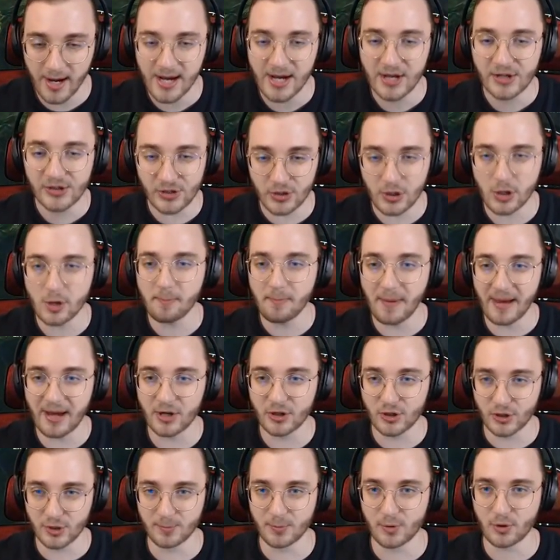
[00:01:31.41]
so you better
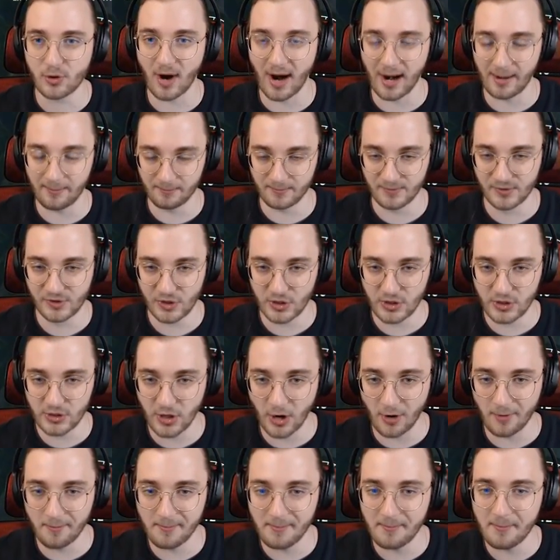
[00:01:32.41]
subscribe so you
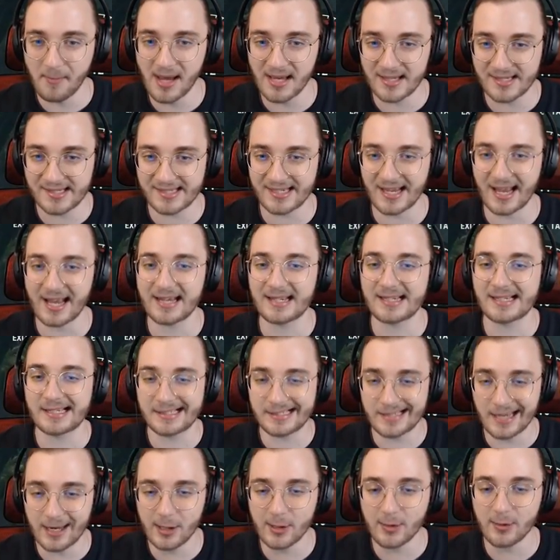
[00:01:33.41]
don't miss a
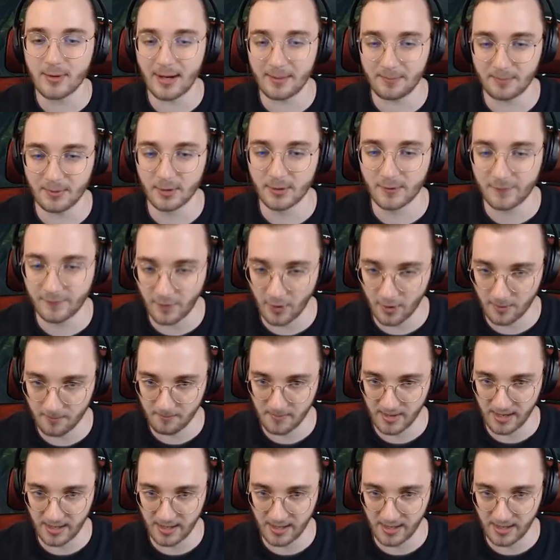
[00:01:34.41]
single upload from